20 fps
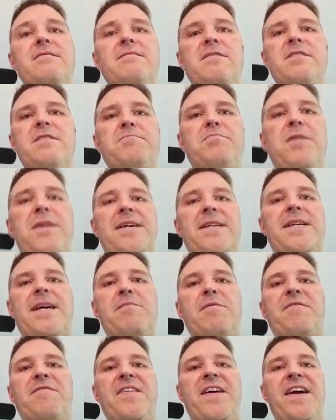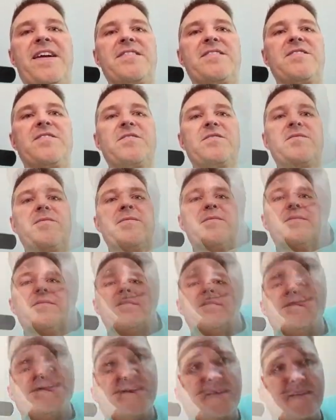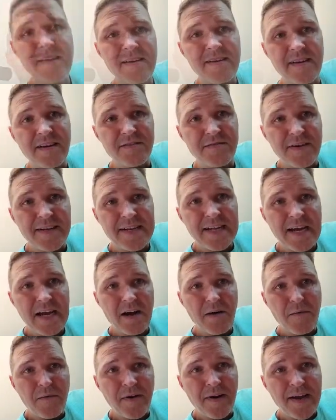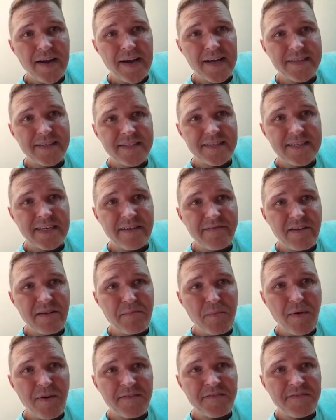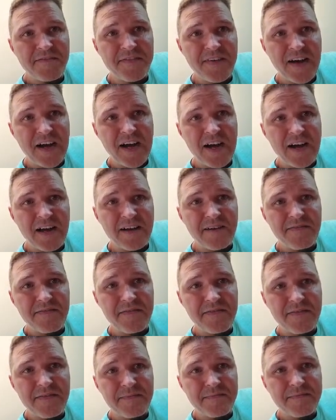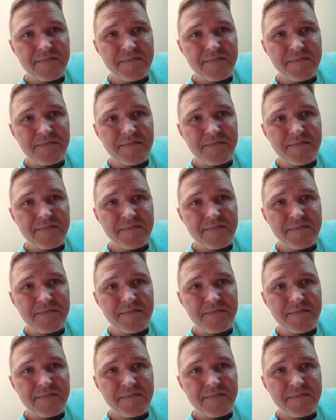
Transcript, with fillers: Just plug in a couple fans too, because right now we're at seventy point five